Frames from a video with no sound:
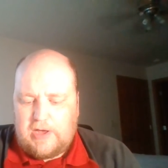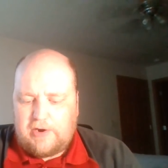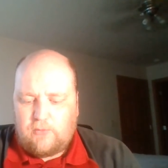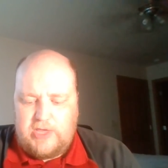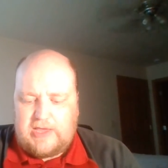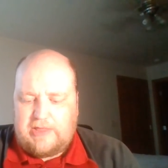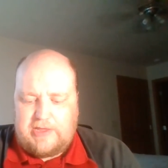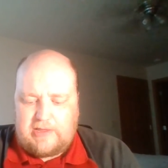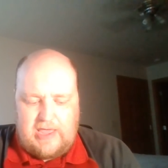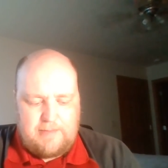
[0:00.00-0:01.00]
on a
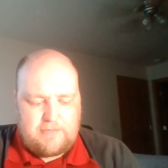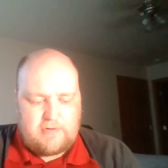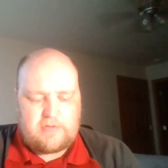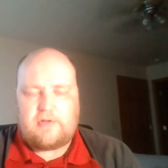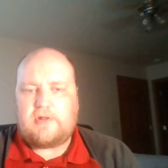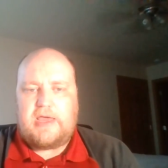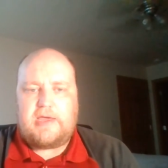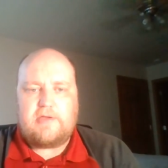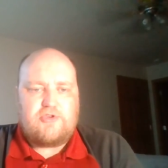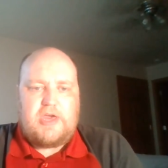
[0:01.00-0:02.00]
weekend at Camp Crystal
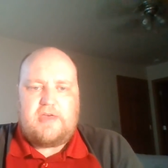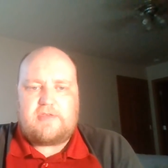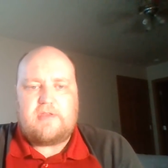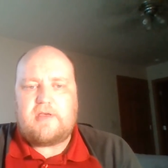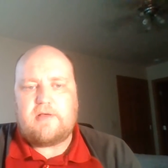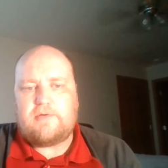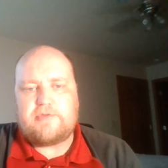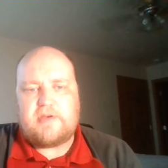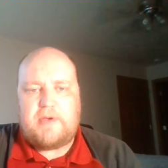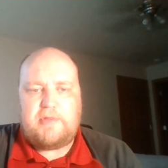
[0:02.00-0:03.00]
Lake, and Jason
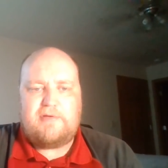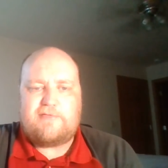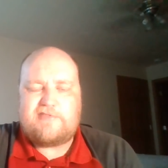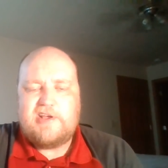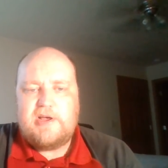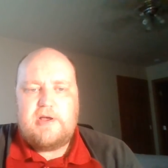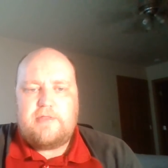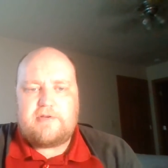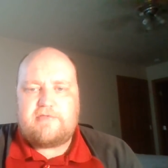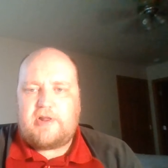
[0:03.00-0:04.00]
kills them. I mean, there's
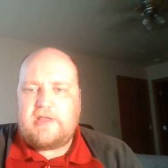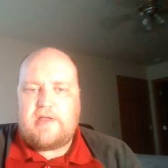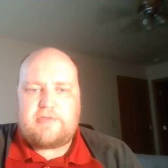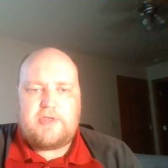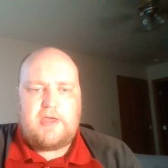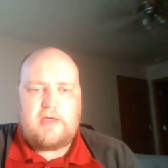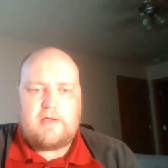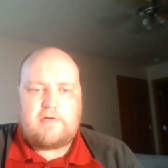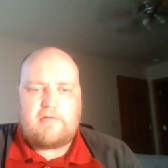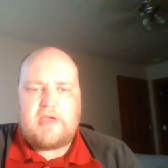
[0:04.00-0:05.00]
there's really
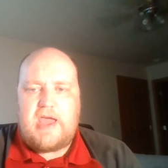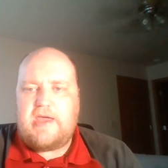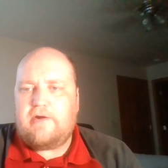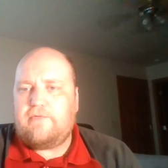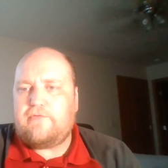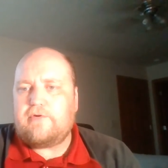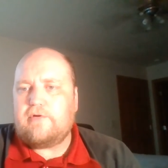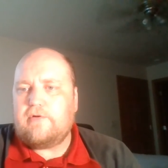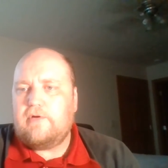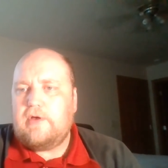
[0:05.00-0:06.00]
nothing creative
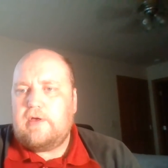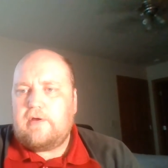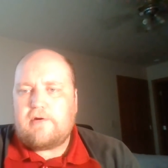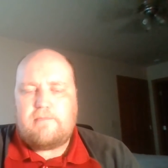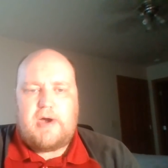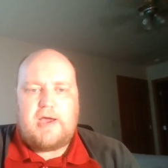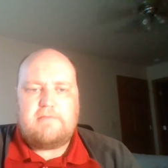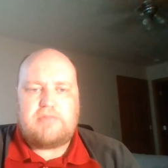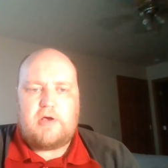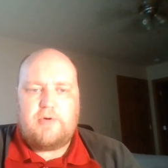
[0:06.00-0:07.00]
or or
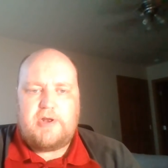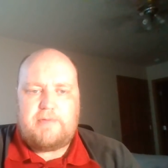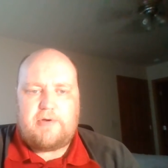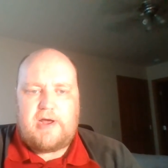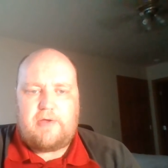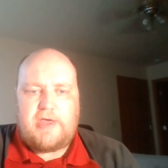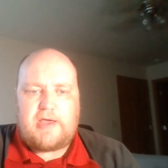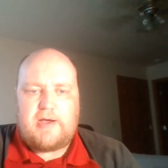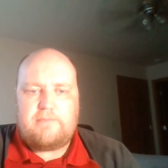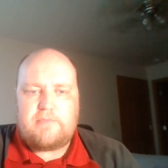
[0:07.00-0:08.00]
mind blowing about how they
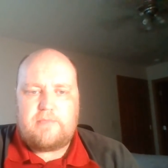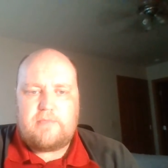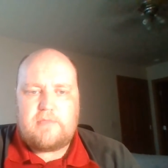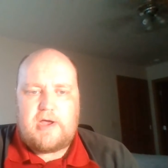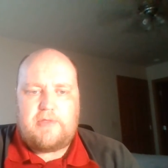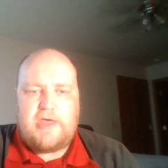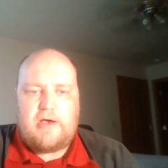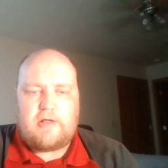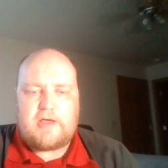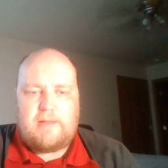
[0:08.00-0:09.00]
come, how they
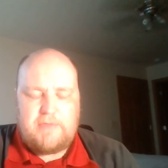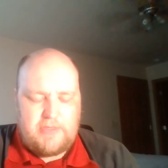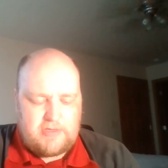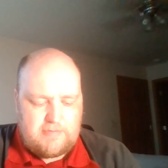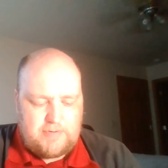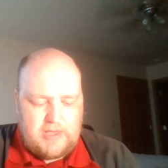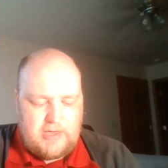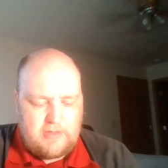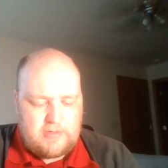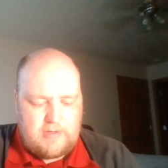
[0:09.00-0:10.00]
all come to this
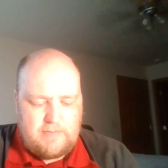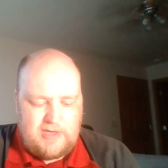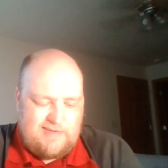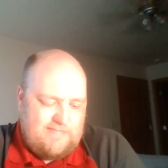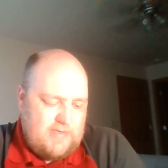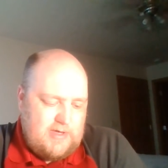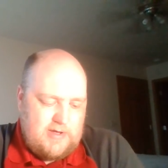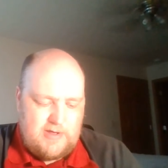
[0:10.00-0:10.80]
place. I mean,